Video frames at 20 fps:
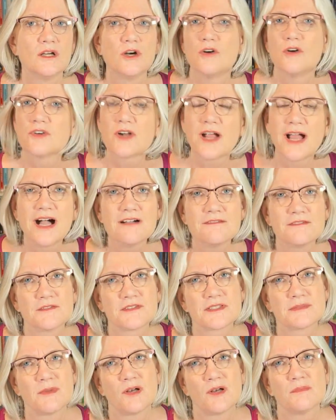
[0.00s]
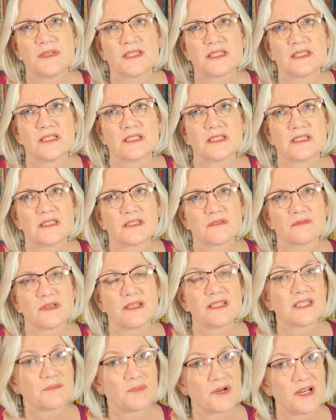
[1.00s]
Over half of small businesses
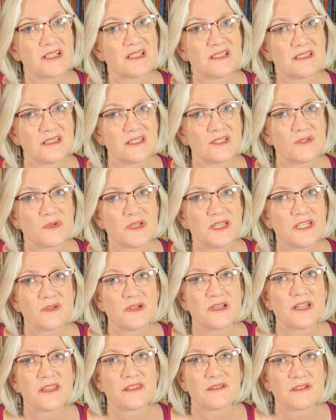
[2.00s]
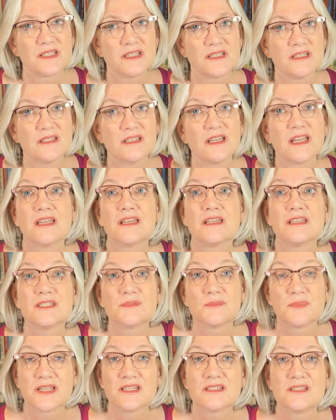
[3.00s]
raised prices in 2023 and
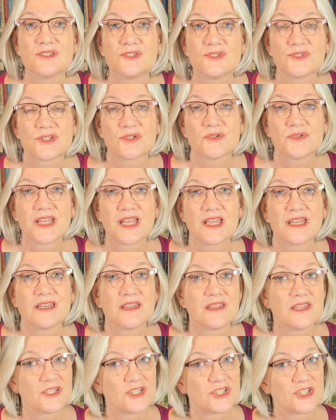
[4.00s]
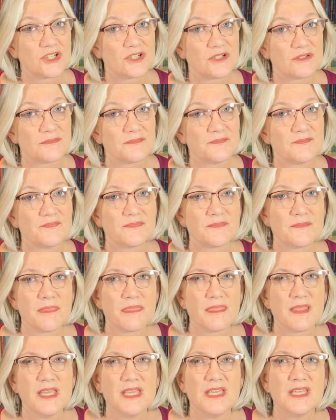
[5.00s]
plan to do so again this year.
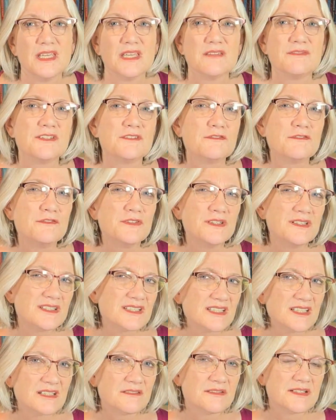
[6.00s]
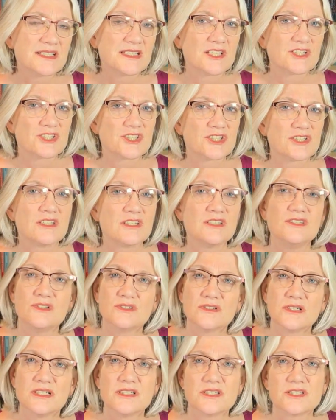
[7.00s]
If it feels like a recession in
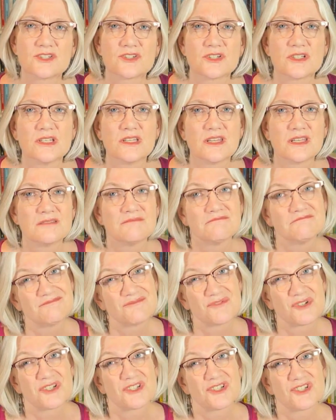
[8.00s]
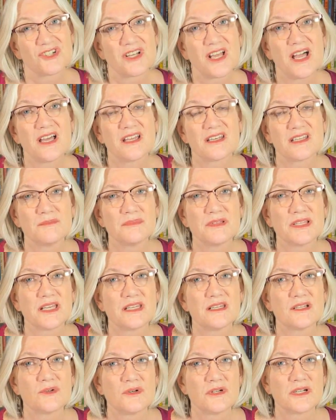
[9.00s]
your industry, then trust your gut and plan
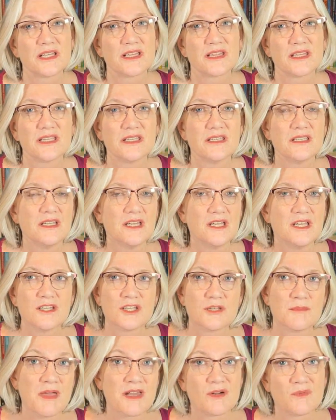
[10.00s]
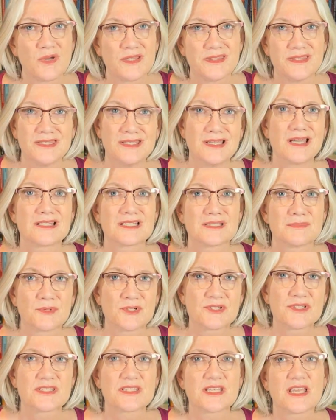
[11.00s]
accordingly, no matter what the
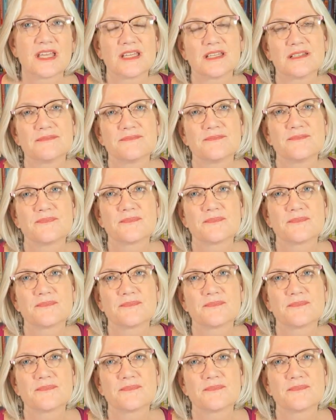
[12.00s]
experts say.